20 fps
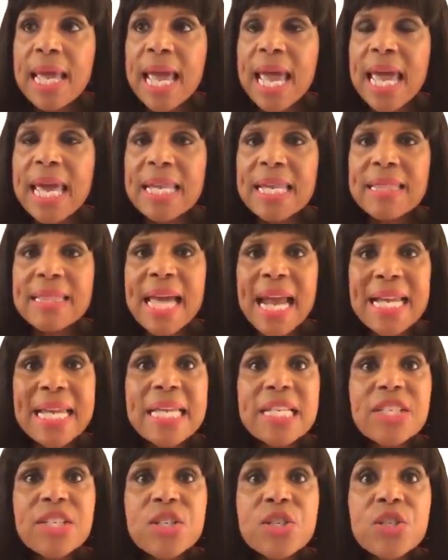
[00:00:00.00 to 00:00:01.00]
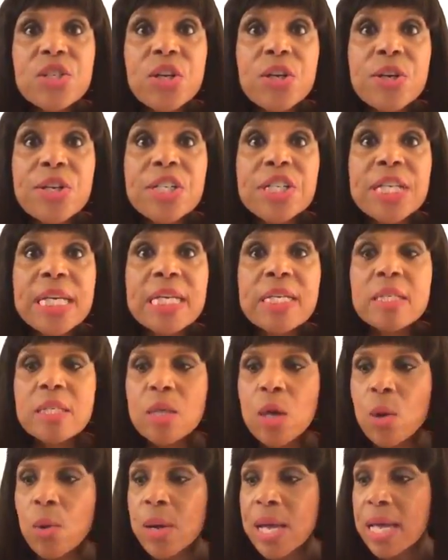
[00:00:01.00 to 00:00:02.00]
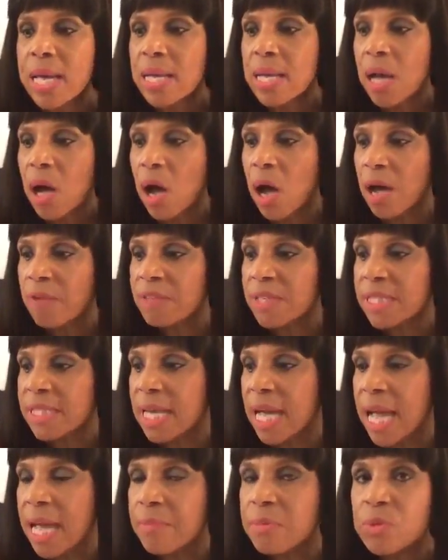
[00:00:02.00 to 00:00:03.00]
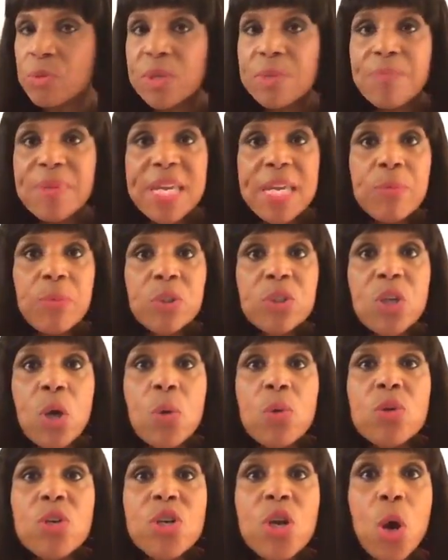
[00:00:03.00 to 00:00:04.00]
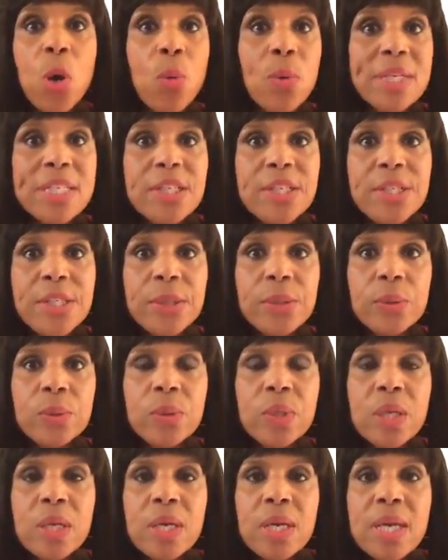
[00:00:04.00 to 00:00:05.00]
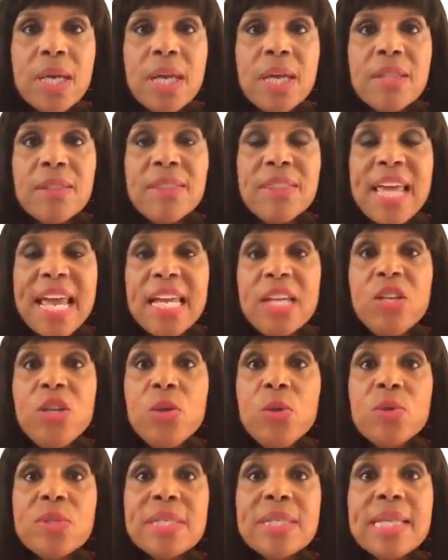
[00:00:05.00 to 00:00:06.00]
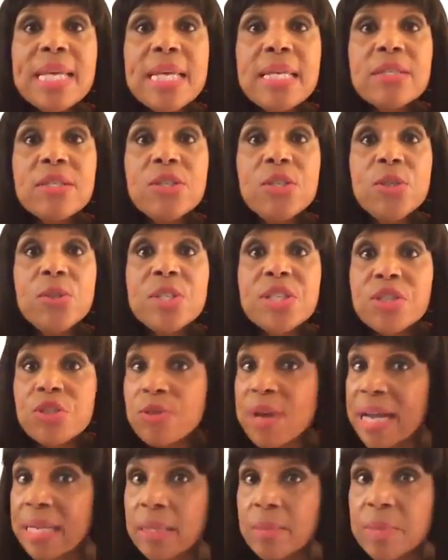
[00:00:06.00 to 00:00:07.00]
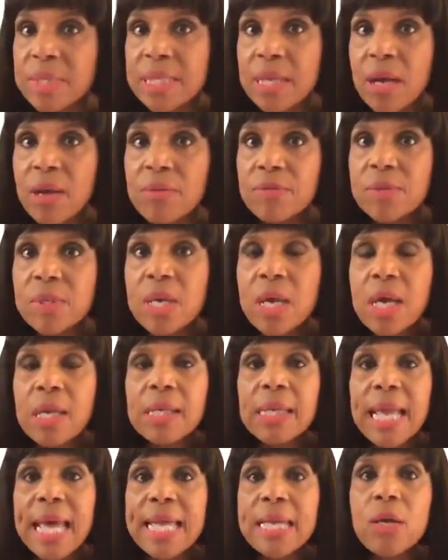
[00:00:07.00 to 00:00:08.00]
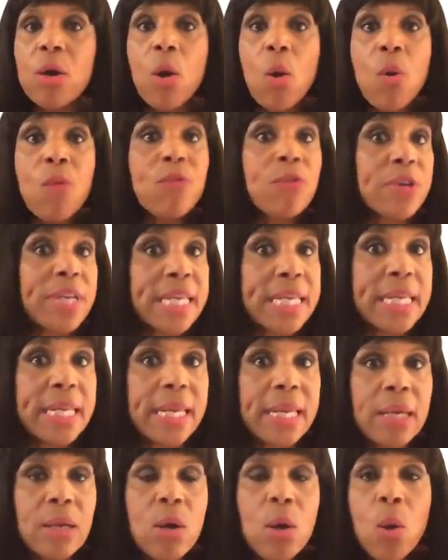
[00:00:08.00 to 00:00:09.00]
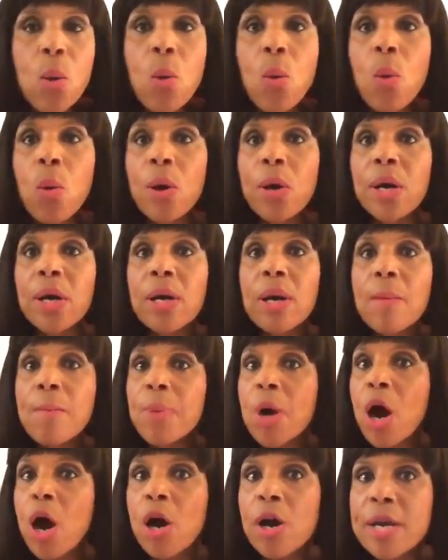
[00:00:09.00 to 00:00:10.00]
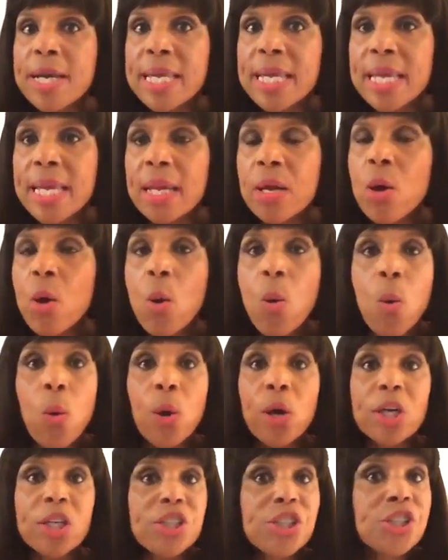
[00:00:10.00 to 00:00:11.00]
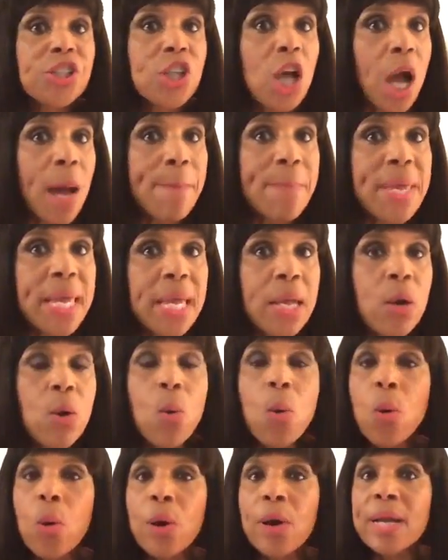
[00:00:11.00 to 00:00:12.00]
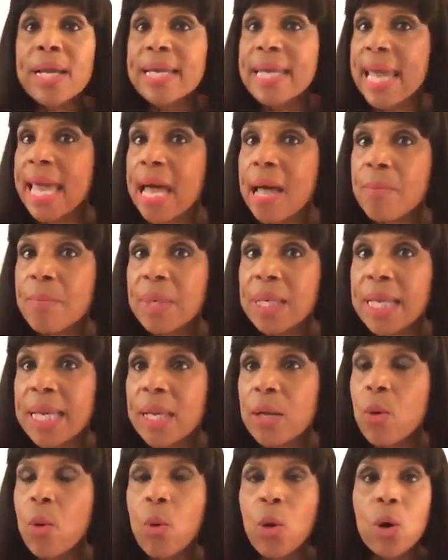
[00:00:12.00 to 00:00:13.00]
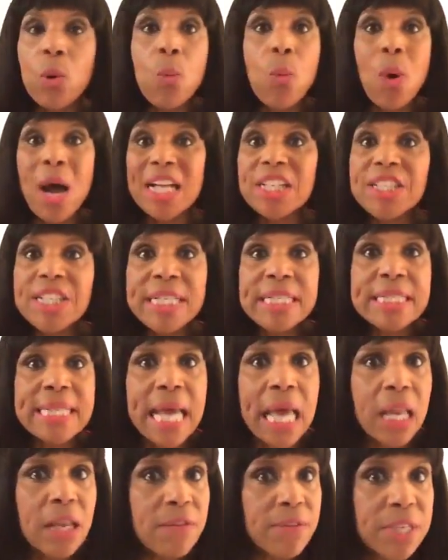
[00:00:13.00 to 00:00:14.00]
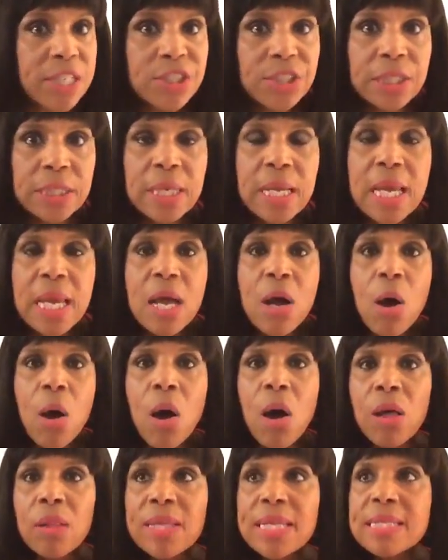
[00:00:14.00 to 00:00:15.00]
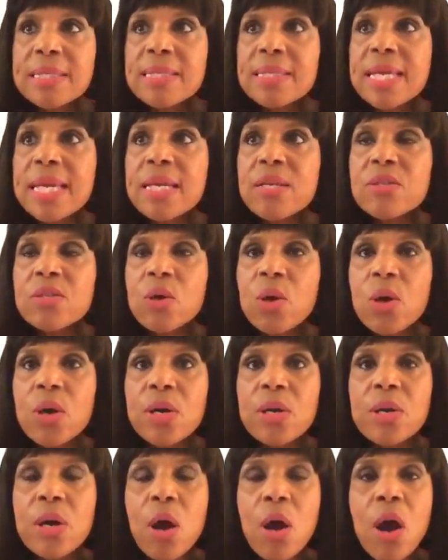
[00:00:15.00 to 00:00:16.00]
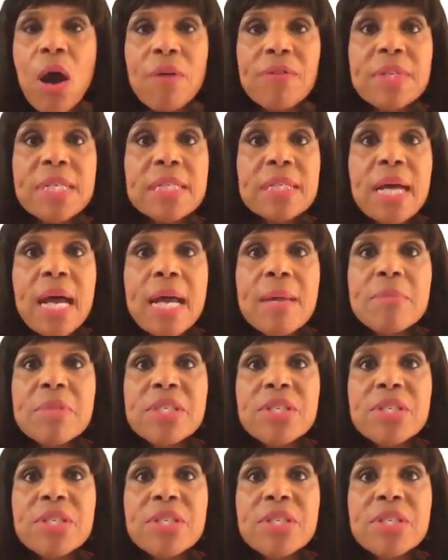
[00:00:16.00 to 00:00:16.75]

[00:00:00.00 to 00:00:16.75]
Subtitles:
And that gets discouraging. So oftentimes when people don't know what to do, they use things to distract themselves, like overeating or partying or shopping or gambling or watching television. All these things are oftentimes